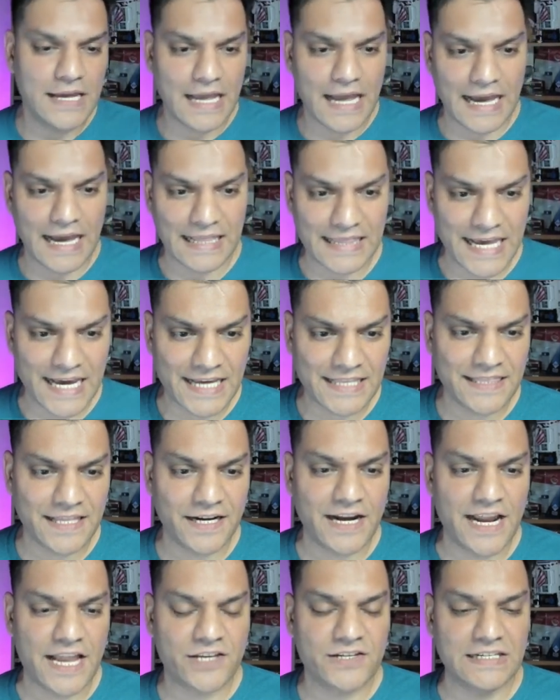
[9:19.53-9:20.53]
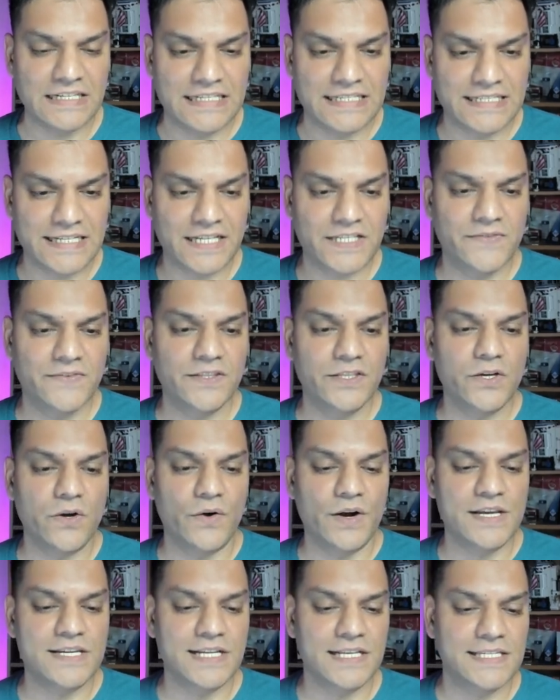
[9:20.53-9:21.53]
I like that it actually sticks with the
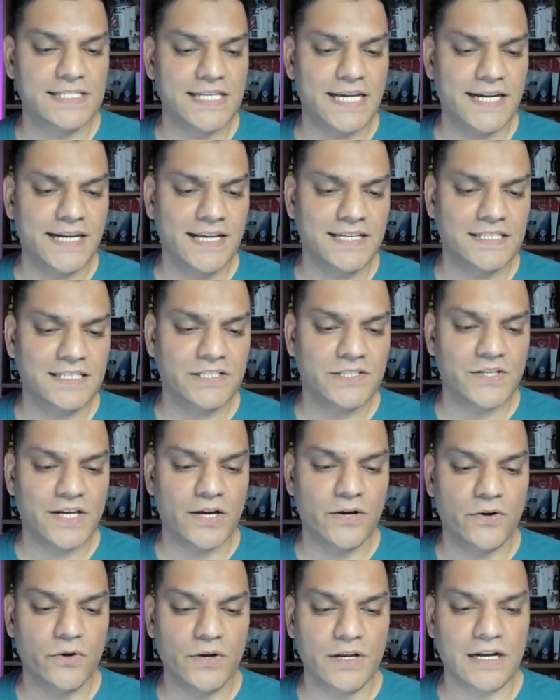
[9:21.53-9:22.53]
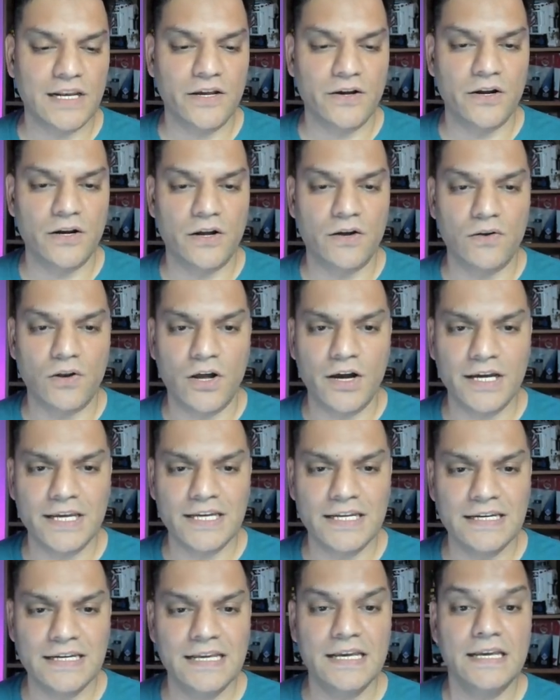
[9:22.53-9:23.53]
original settings. So I go, go and click on now
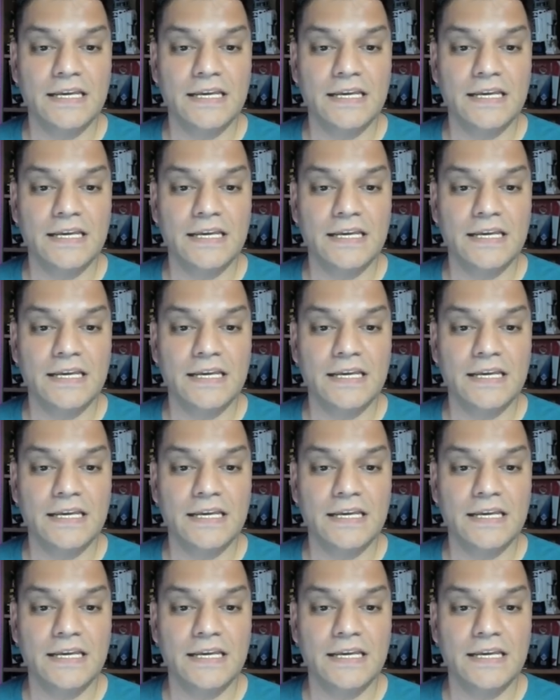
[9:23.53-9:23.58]
login.